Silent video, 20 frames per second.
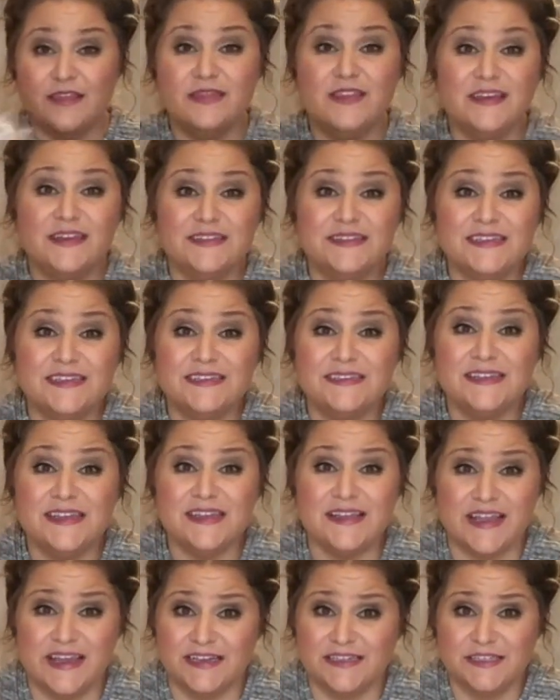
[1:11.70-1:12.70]
This is the
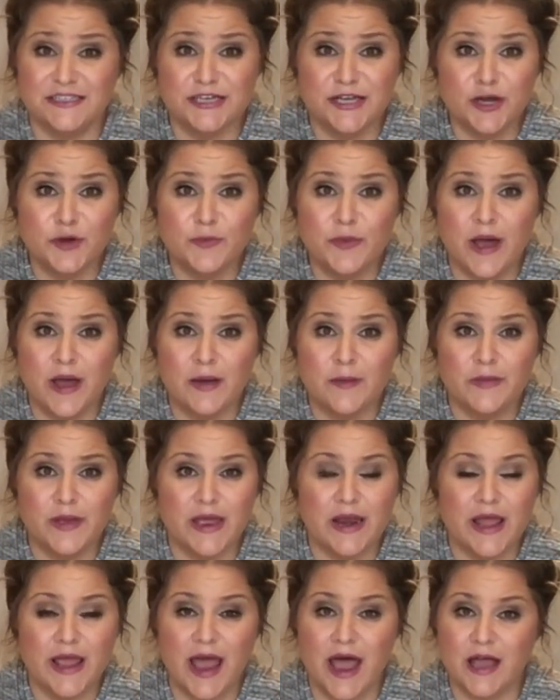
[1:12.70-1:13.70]
Lancino pump,
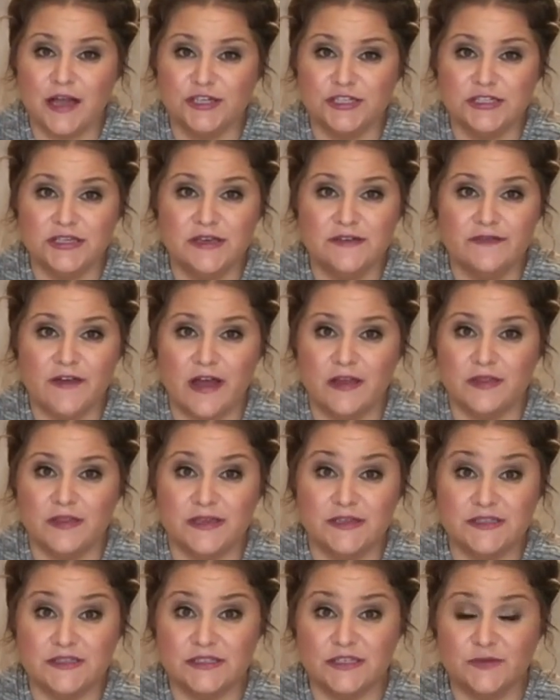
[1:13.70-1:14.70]
and I actually found
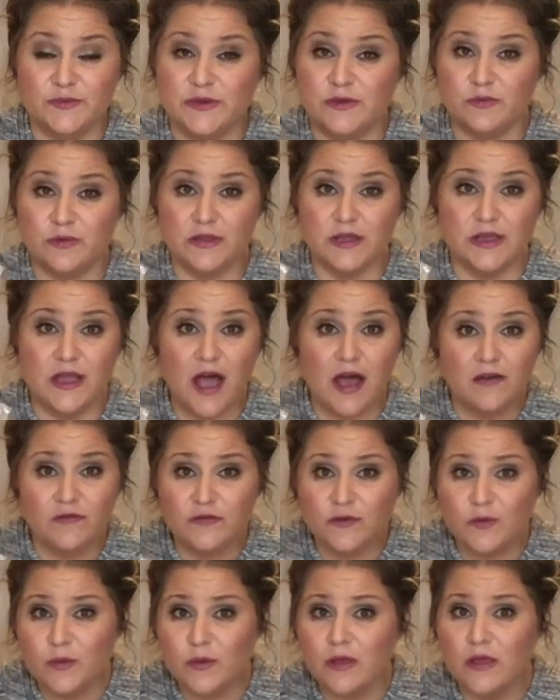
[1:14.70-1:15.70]
this to be really
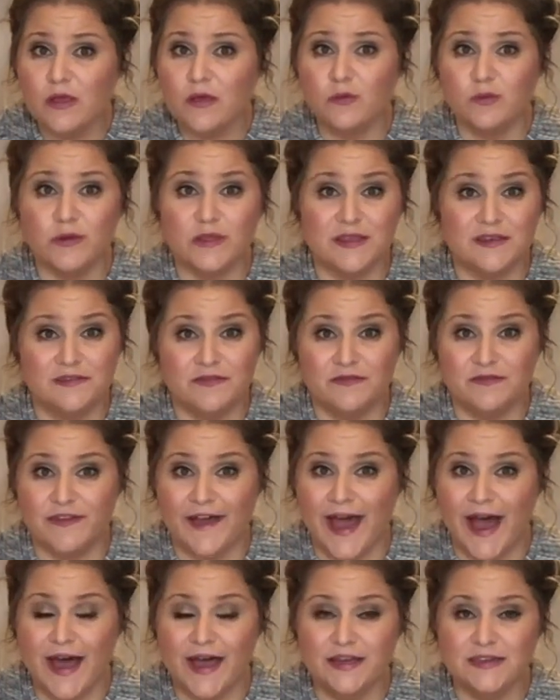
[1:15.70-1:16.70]
comfortable, really
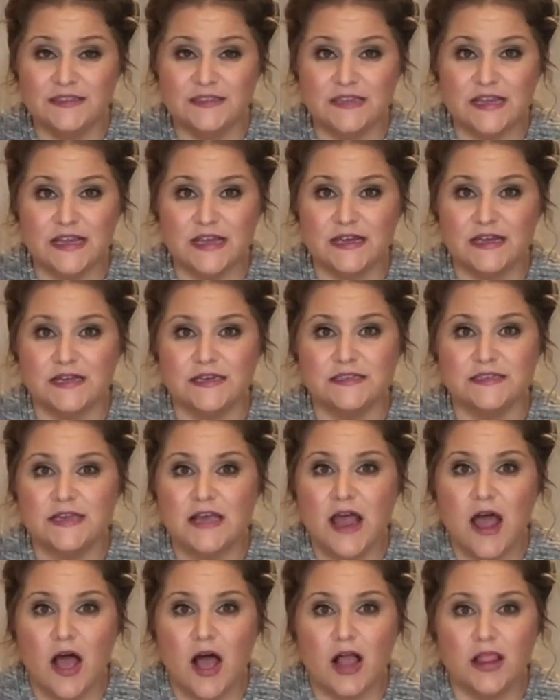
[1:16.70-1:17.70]
fast, and
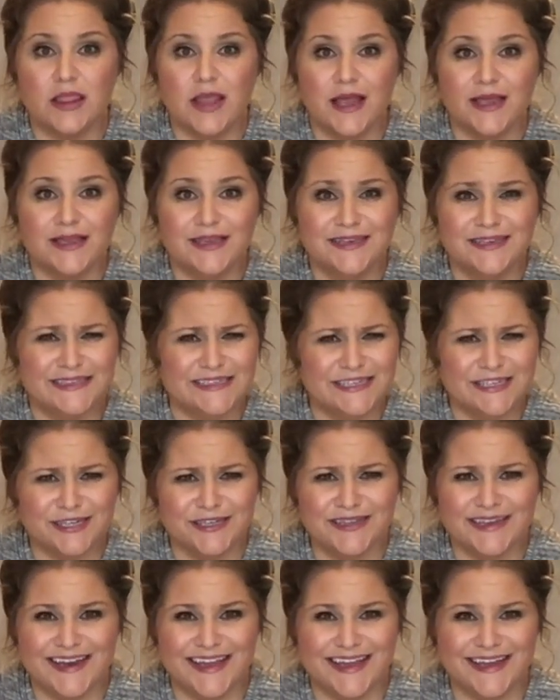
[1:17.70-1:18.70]
a lot easier
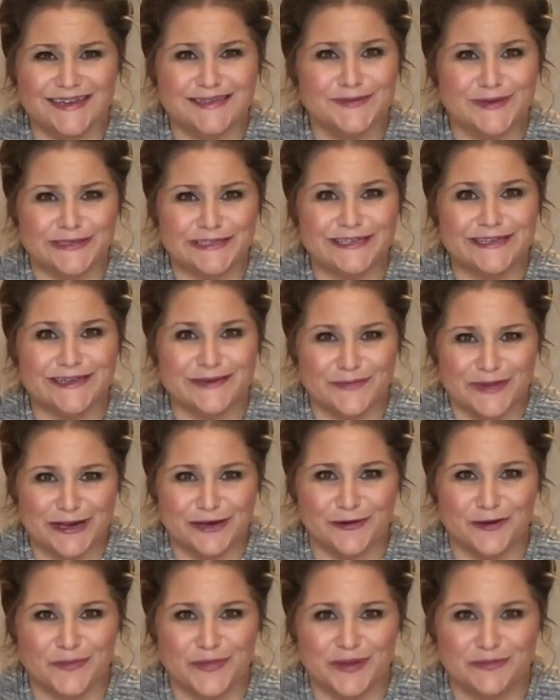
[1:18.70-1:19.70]
than I expected a
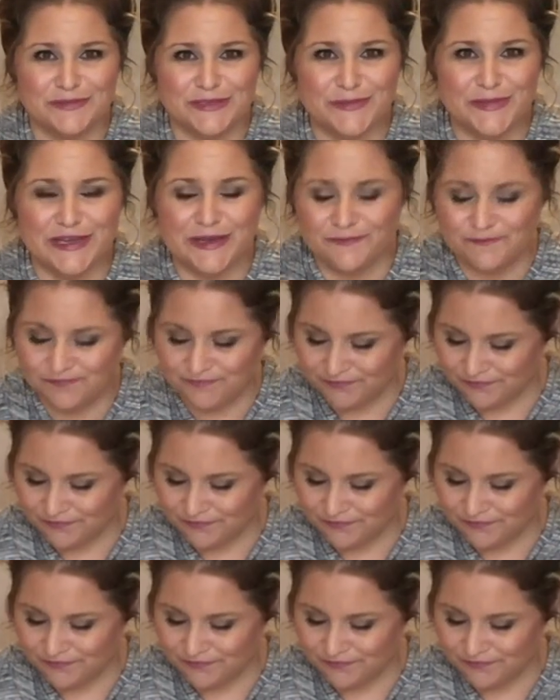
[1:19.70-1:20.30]
manual pump to be.